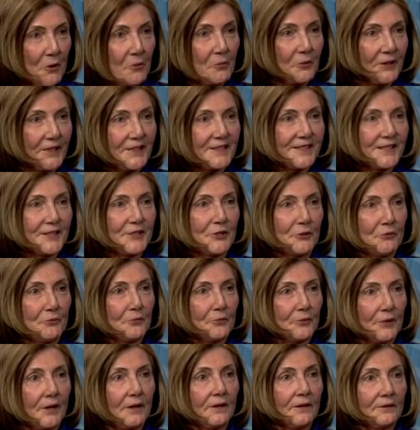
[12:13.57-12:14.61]
places
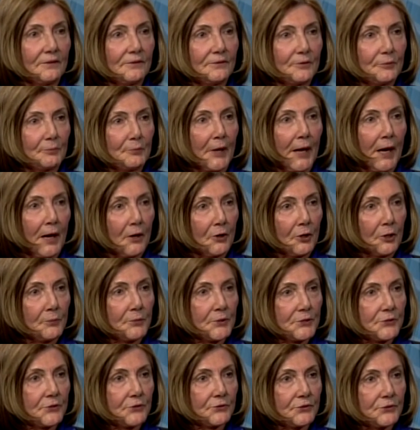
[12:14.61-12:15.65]
of power,
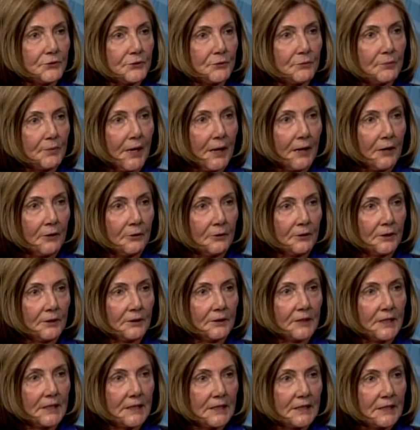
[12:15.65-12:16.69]
positions of
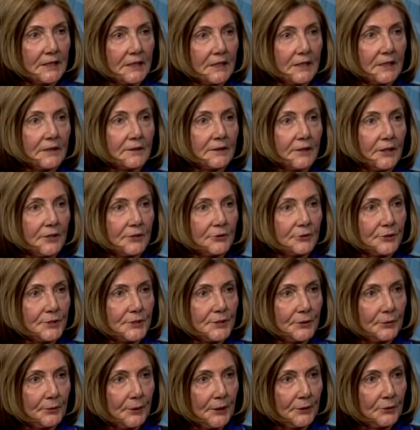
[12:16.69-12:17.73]
power in
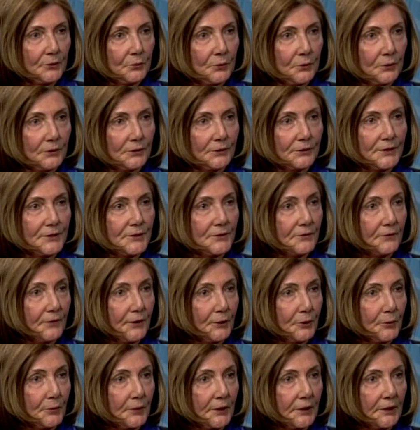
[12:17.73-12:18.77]
countries around the world, in
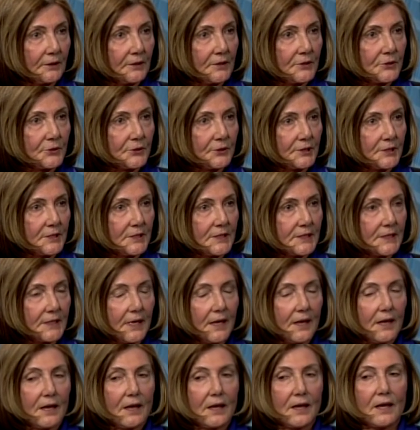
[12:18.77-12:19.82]
developing countries.
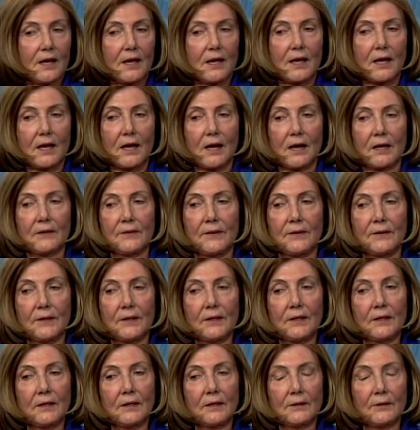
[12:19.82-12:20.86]

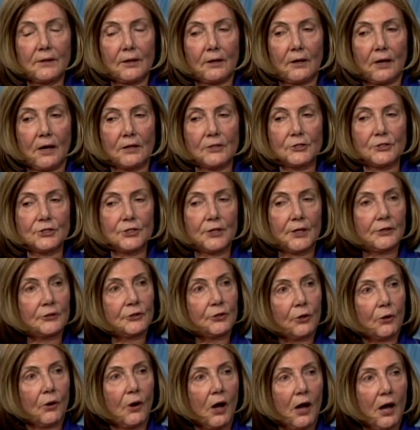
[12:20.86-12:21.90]
There are
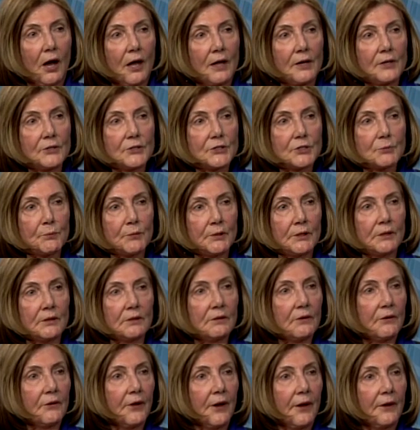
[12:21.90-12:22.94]
gender audits
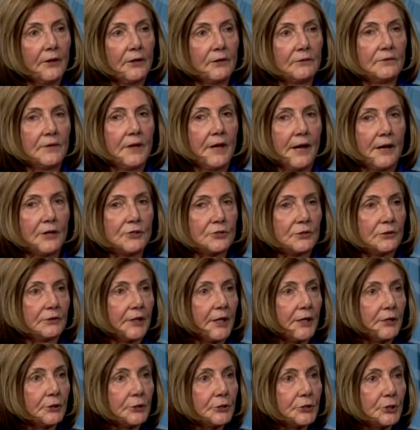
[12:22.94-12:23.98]
being done of national
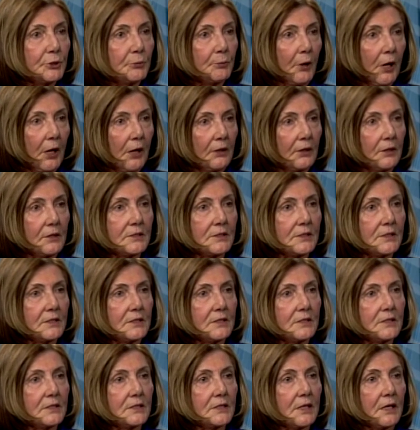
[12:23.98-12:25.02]
energy
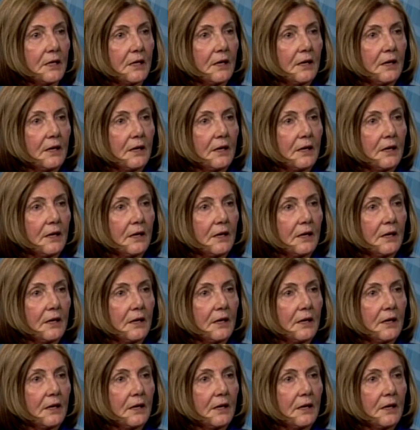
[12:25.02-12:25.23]
policies